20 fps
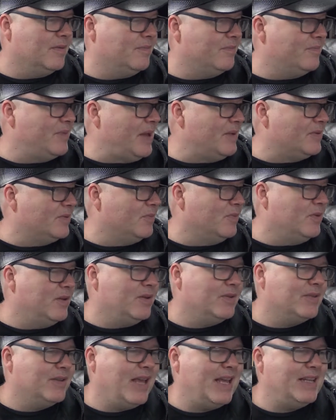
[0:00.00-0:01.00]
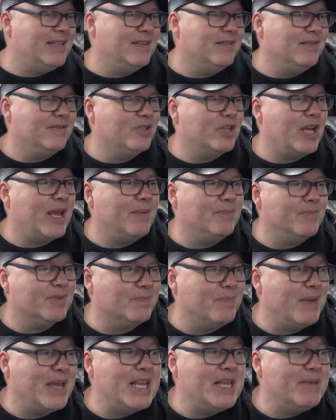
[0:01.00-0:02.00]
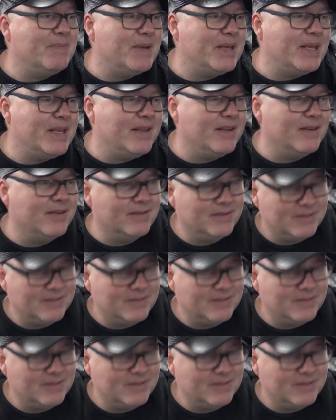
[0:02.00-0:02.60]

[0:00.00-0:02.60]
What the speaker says: perhaps one of those hidden gems, maybe.